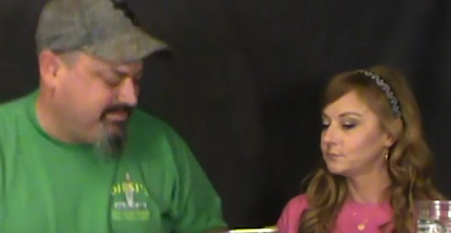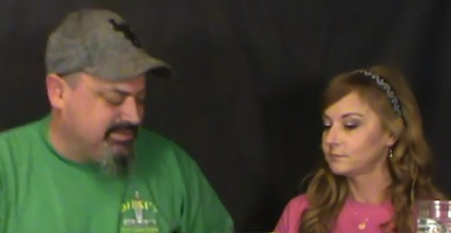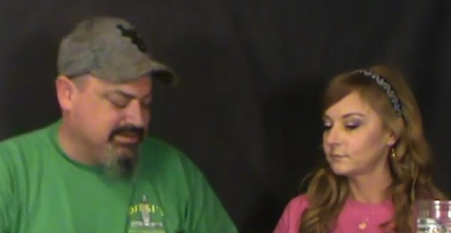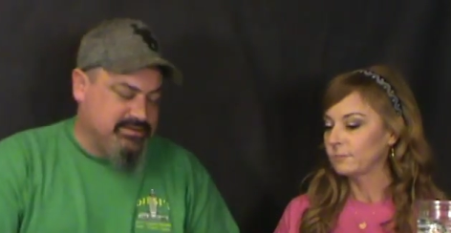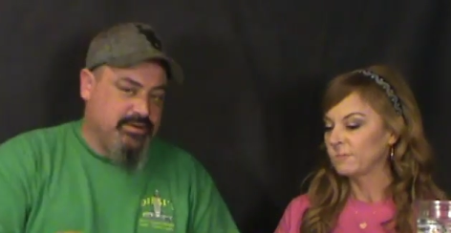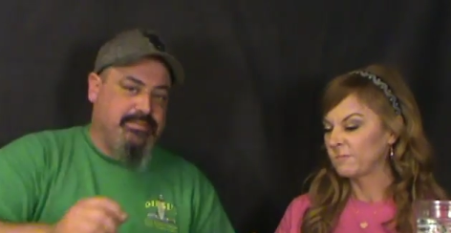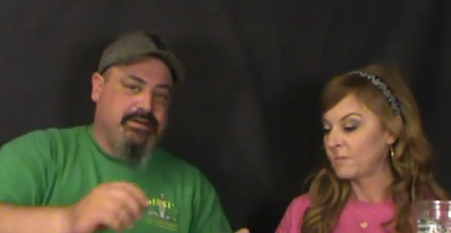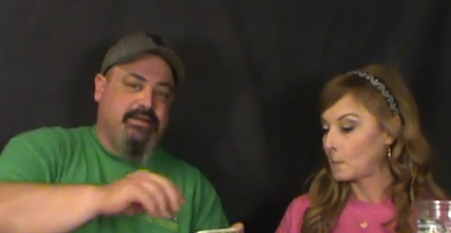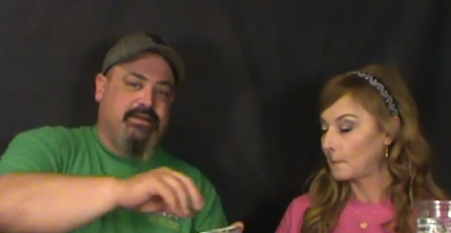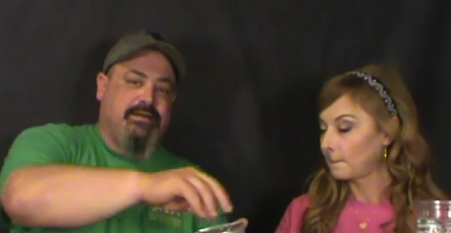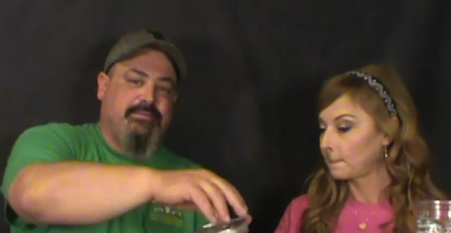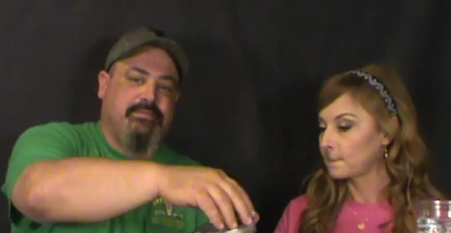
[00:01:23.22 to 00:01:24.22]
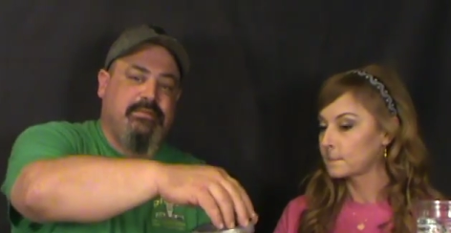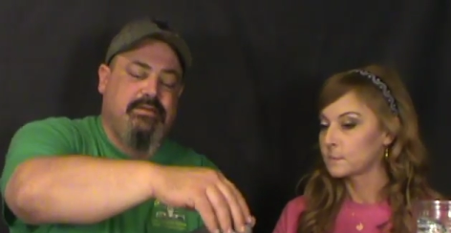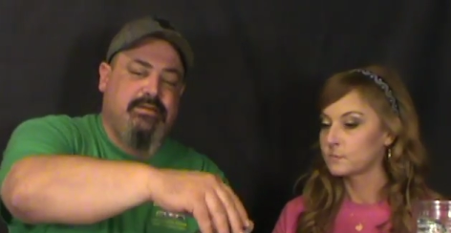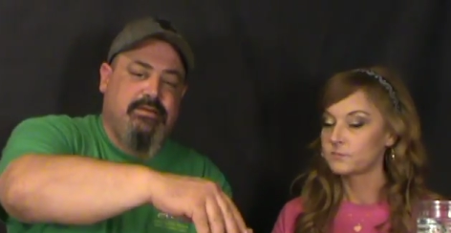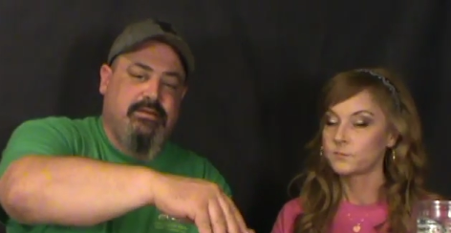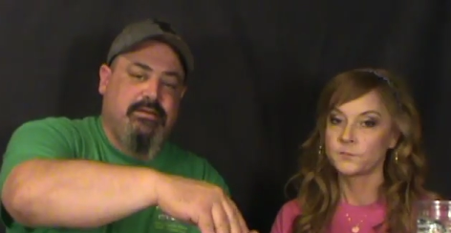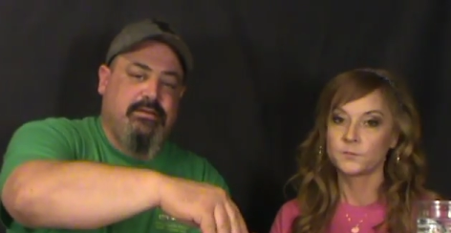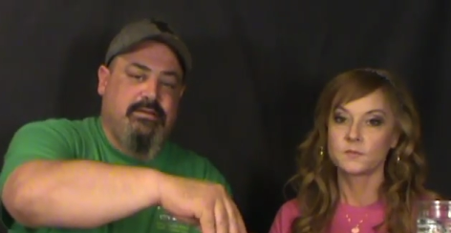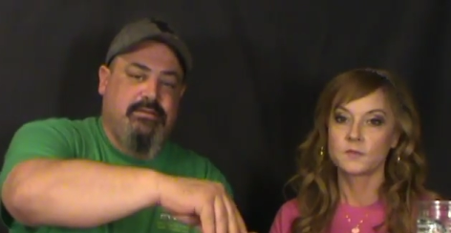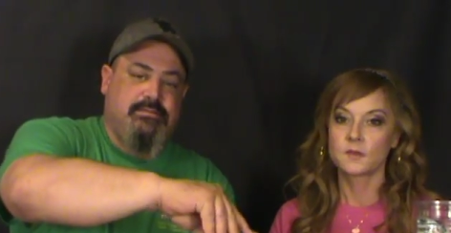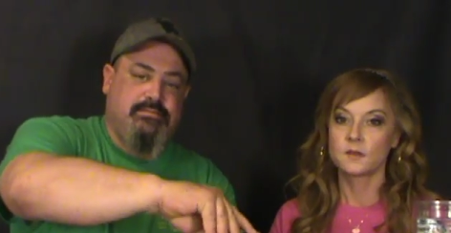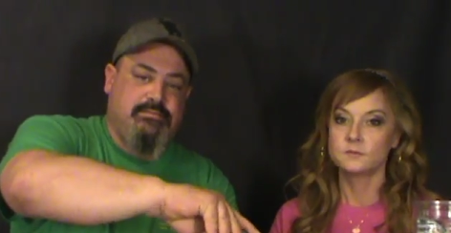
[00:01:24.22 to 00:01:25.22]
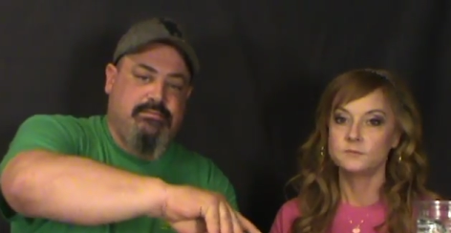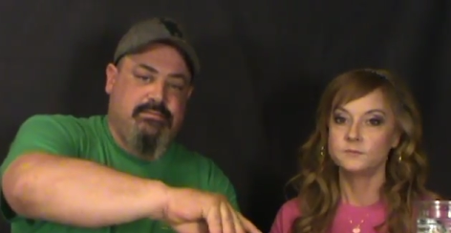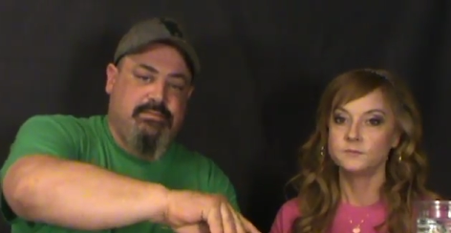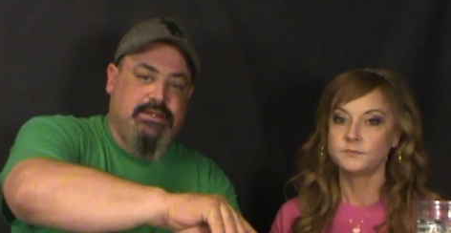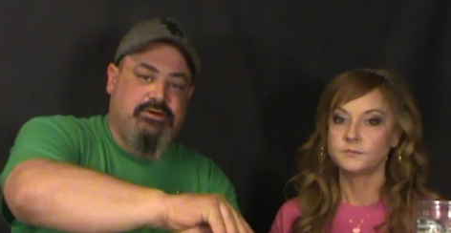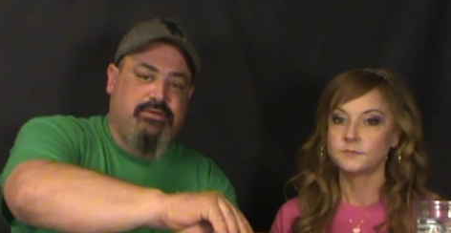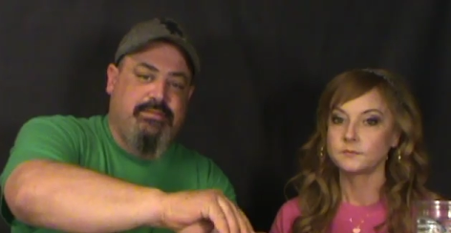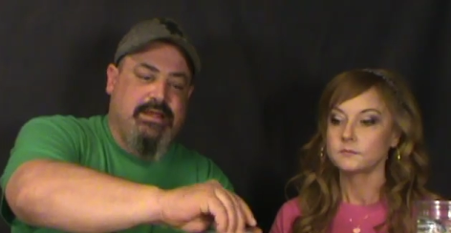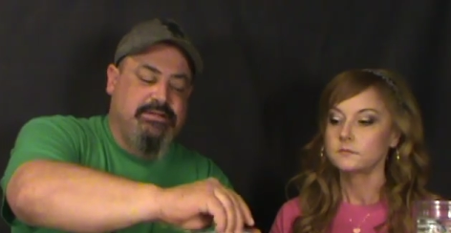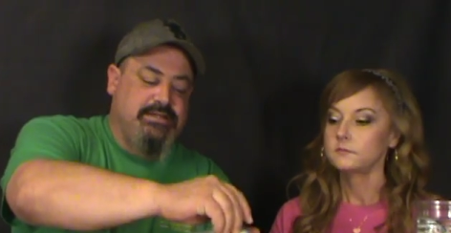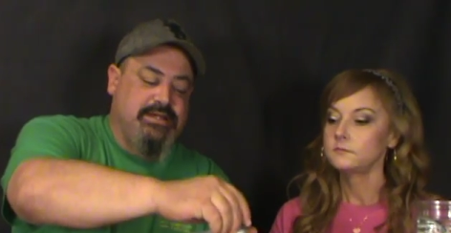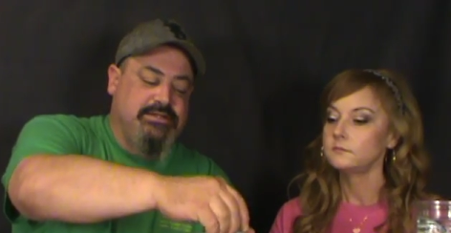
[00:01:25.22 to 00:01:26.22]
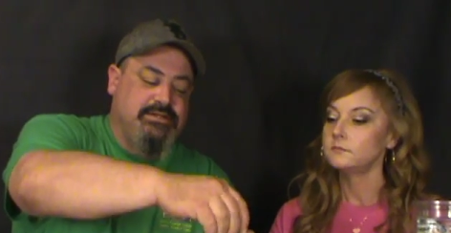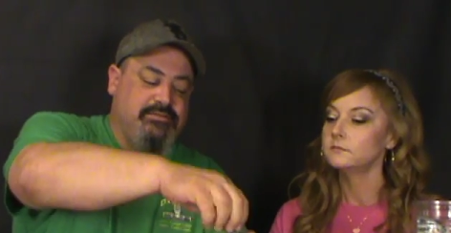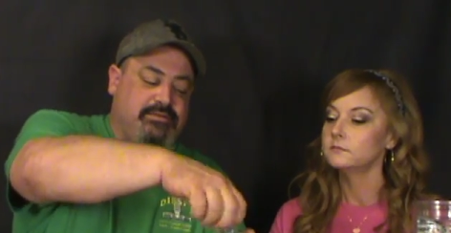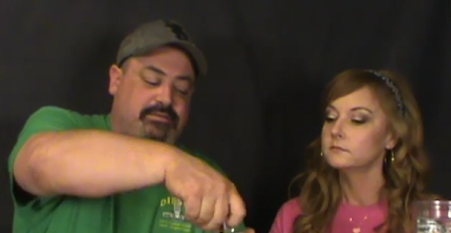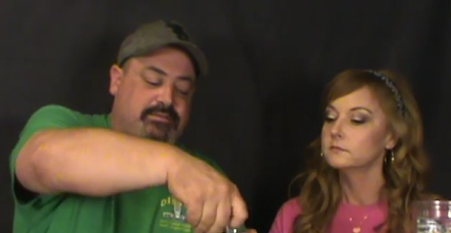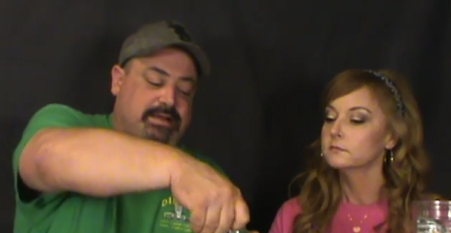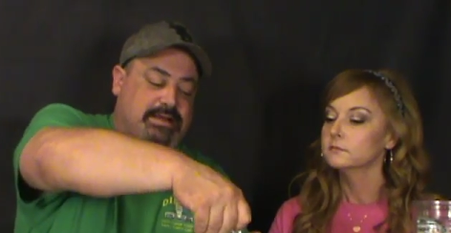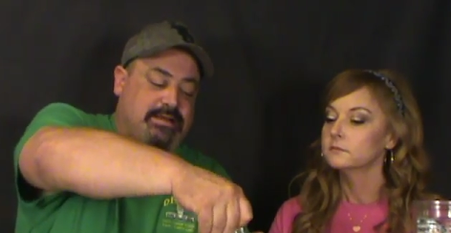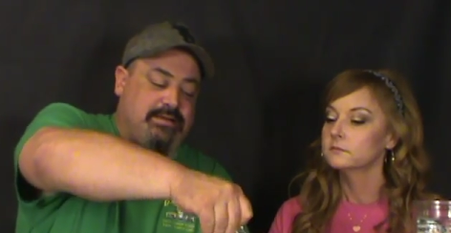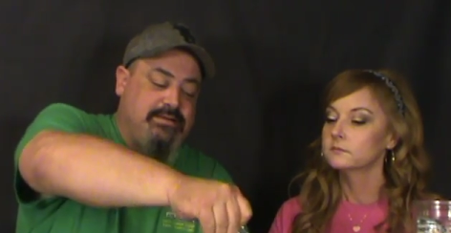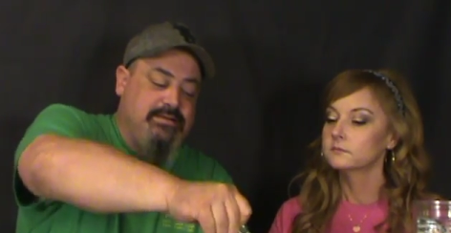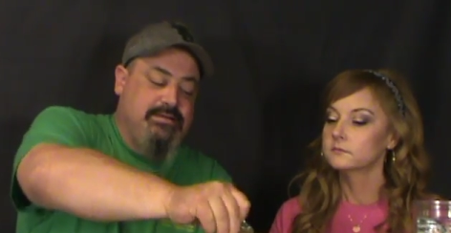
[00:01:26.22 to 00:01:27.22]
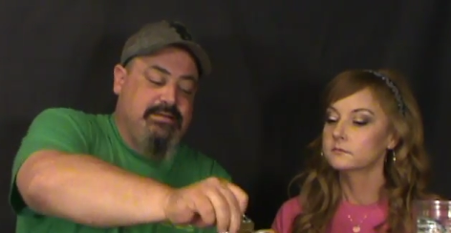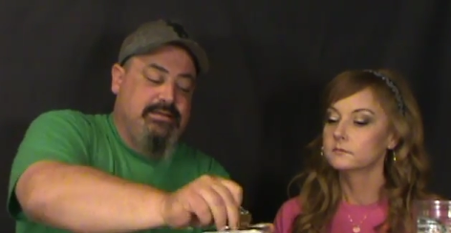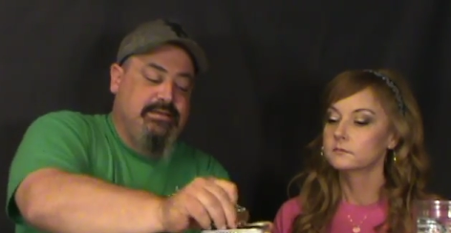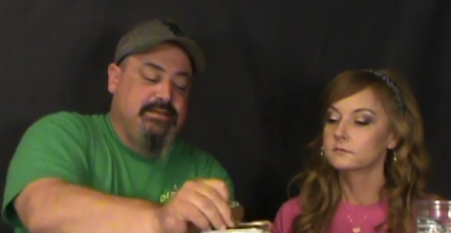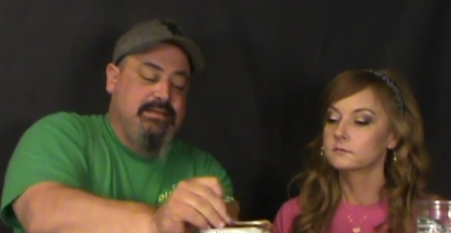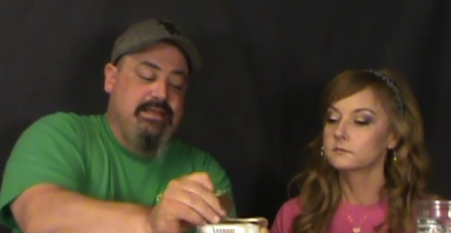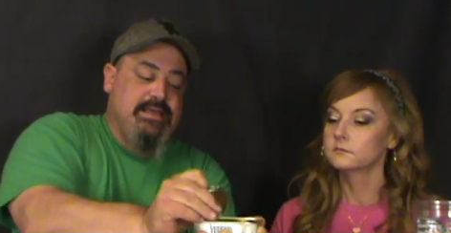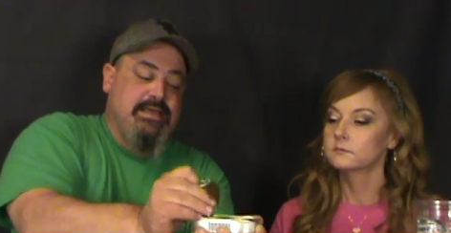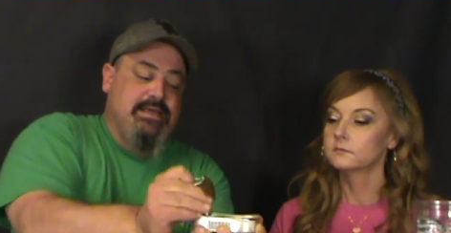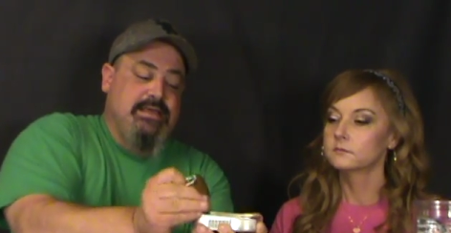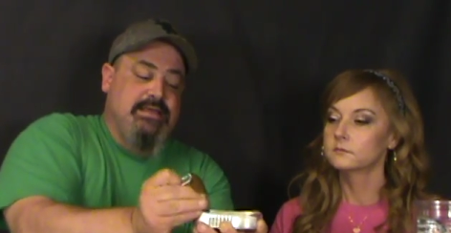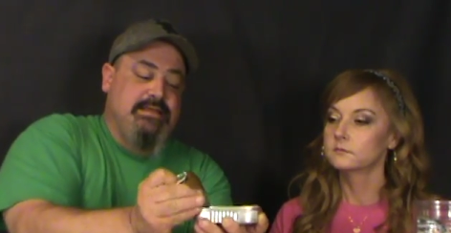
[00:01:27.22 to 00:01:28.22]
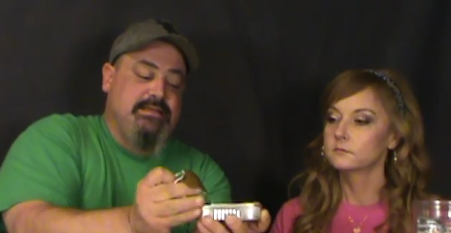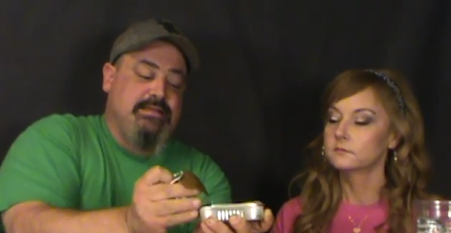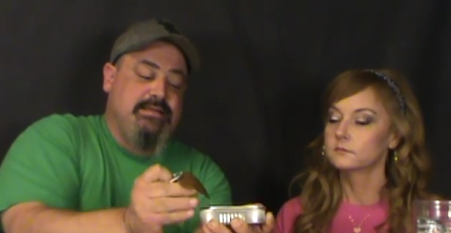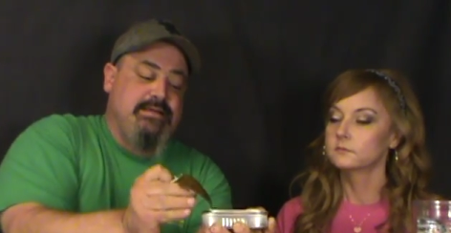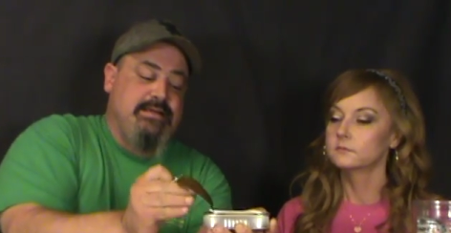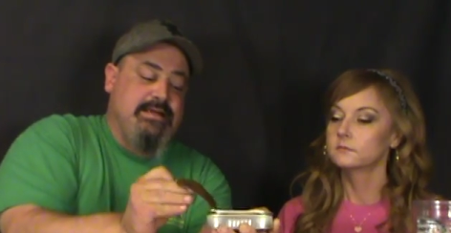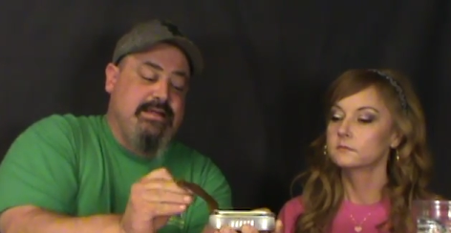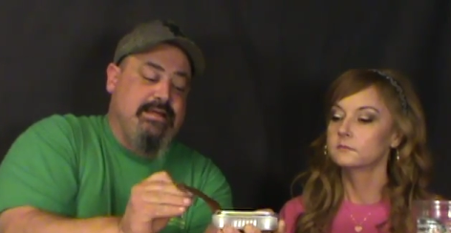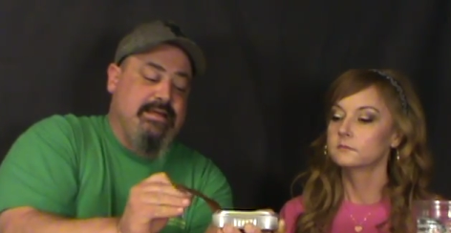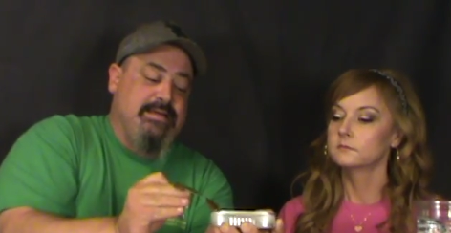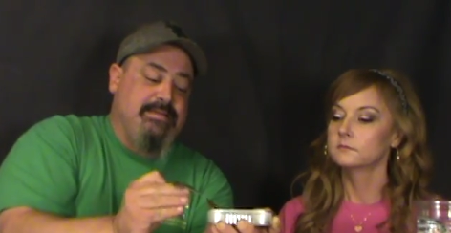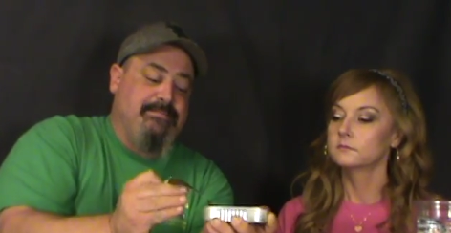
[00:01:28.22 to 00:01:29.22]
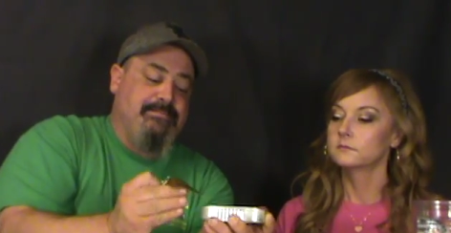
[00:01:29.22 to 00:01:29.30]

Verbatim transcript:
Speaker 1: we are just open it up. Let your imagination run wild. Alright.